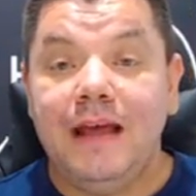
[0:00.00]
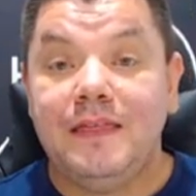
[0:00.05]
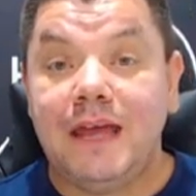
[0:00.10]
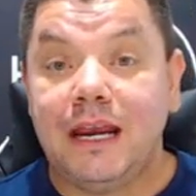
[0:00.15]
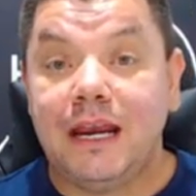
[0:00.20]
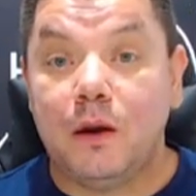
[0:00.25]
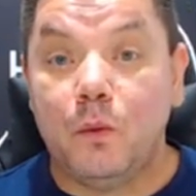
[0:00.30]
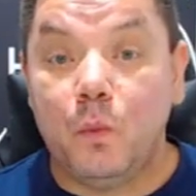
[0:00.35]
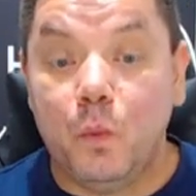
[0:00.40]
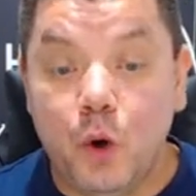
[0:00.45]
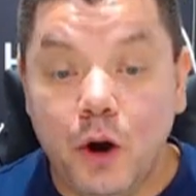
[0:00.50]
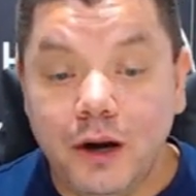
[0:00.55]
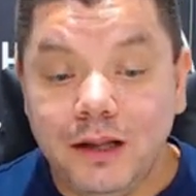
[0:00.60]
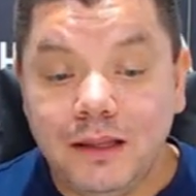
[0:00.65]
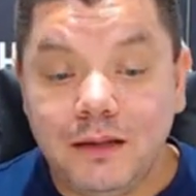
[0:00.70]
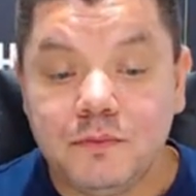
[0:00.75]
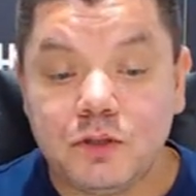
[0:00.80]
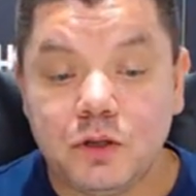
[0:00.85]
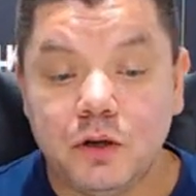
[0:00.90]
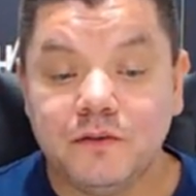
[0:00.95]
They can
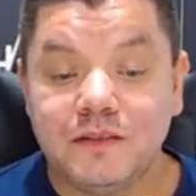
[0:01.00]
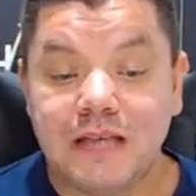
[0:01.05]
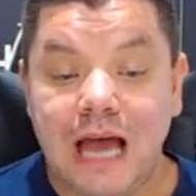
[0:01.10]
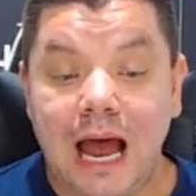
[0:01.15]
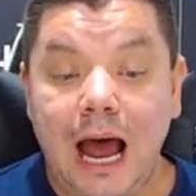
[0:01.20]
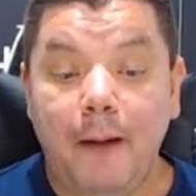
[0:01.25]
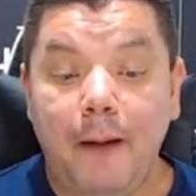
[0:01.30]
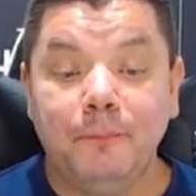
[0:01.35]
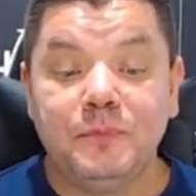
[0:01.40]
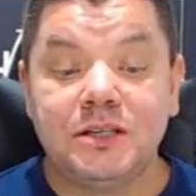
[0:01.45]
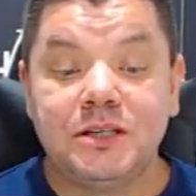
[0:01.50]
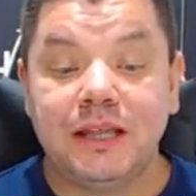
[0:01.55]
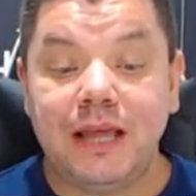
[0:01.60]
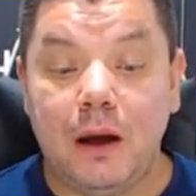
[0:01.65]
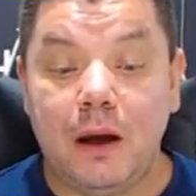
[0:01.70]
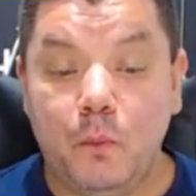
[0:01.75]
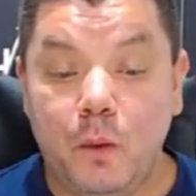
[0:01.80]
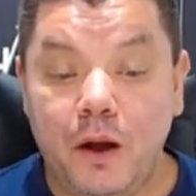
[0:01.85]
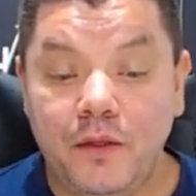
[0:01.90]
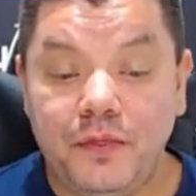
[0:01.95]
work themselves up to
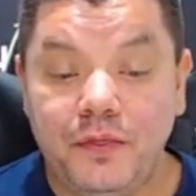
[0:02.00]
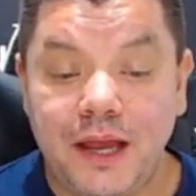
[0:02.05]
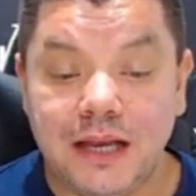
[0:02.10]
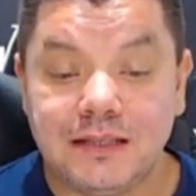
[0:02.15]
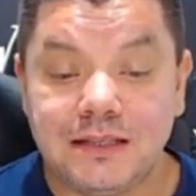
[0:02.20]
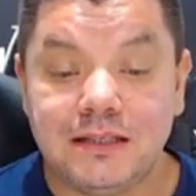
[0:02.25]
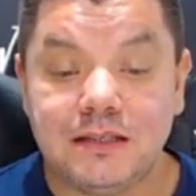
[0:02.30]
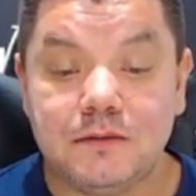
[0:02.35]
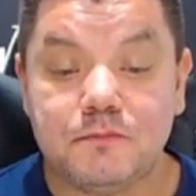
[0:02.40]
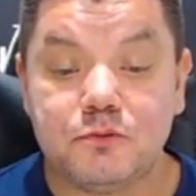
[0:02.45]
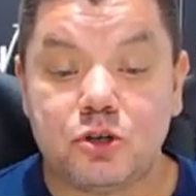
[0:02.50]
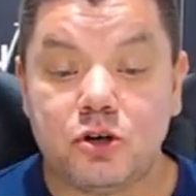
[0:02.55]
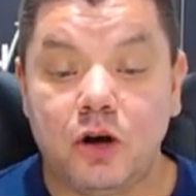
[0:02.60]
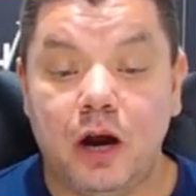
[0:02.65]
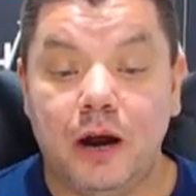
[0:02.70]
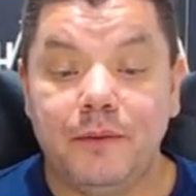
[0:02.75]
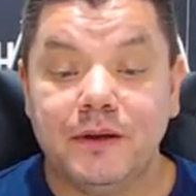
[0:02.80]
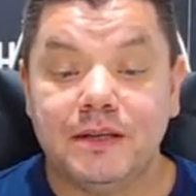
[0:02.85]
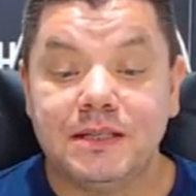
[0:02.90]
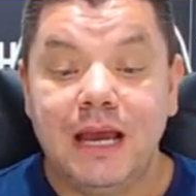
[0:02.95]
that 1,000
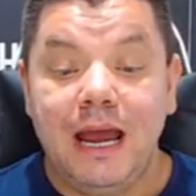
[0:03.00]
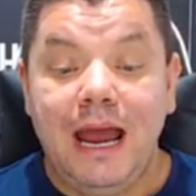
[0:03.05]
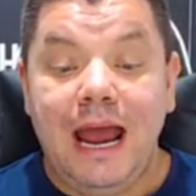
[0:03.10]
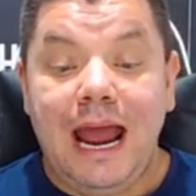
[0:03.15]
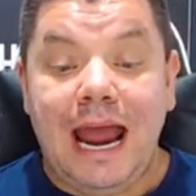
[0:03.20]
subscribers.